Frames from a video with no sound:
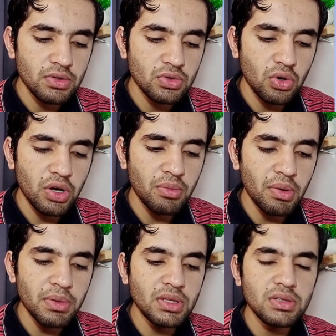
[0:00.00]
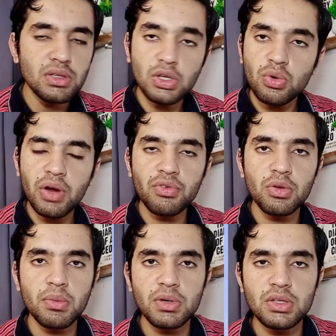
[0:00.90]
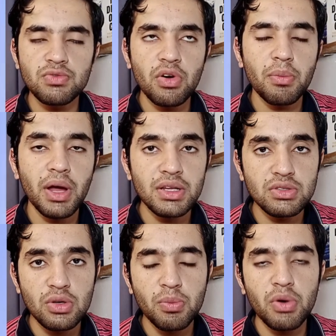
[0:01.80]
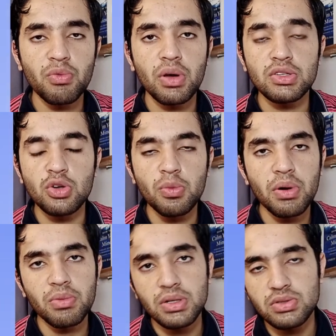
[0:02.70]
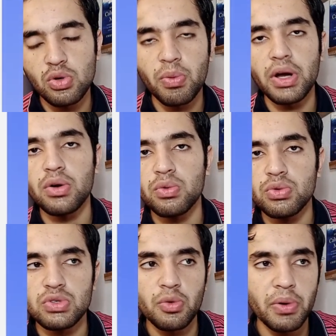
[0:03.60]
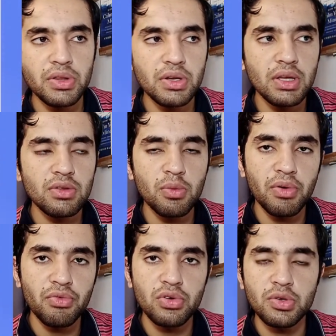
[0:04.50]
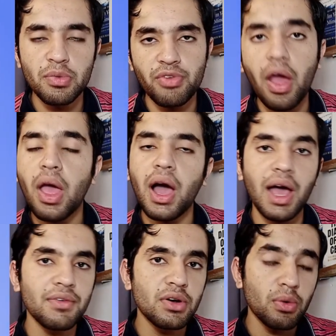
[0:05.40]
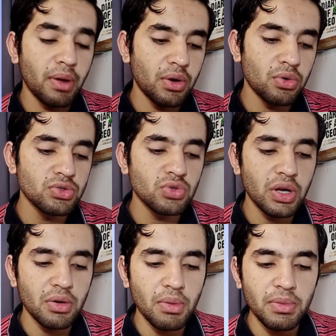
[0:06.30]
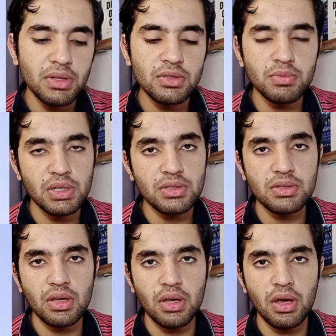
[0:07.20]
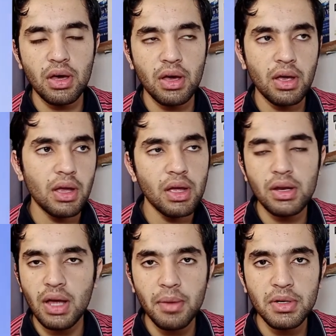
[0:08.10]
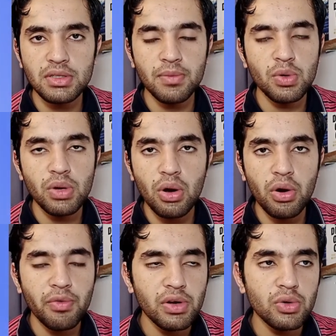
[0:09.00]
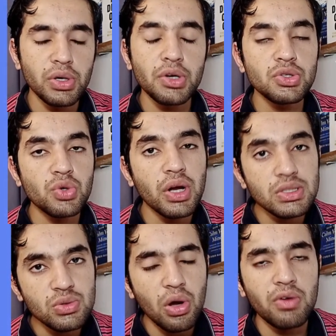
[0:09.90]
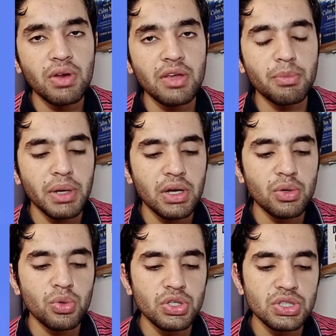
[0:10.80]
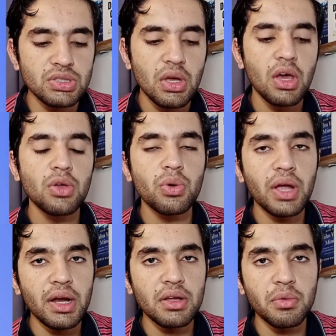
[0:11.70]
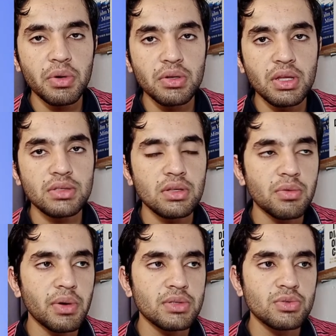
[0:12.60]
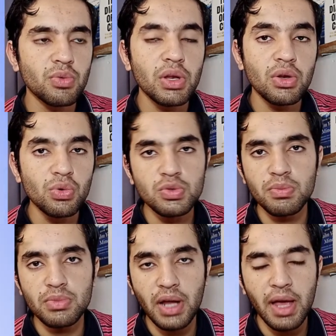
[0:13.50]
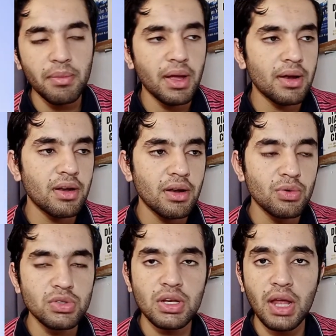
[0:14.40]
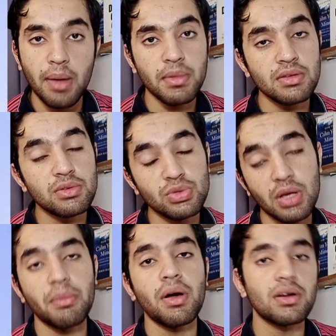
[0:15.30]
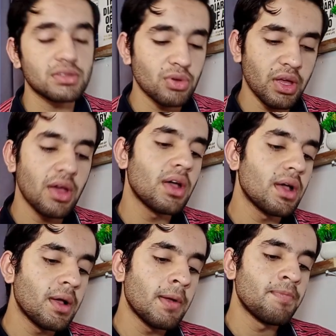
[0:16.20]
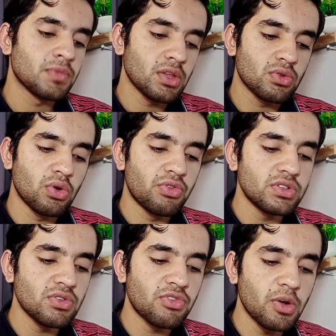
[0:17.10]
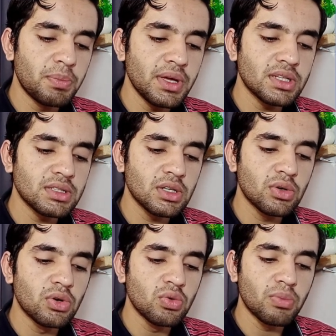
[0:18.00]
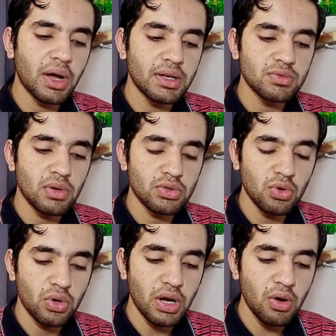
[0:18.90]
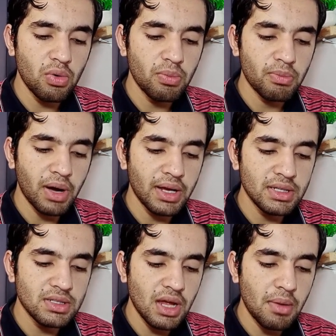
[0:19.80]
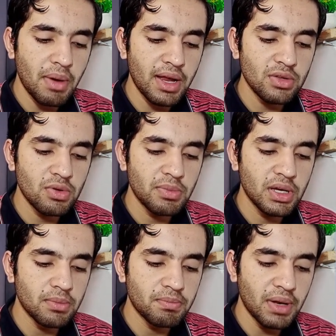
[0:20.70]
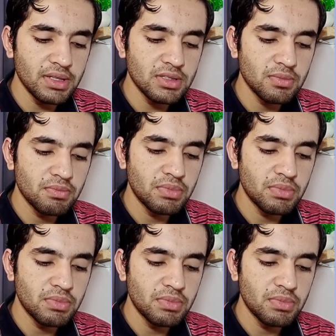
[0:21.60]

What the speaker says: So remember this, you have to remember this for minus 0.1, 0.1, 0.2, 0.3, 0.4, 0.5. I have written my notes. You can remember this, because in IMAT exam you will not have a calculator. You can solve like big calculations. You can't convert things, otherwise you will lose time, and losing time means losing marks. Okay, so first of all, pH is equal to minus. So now minus and minus will become plus.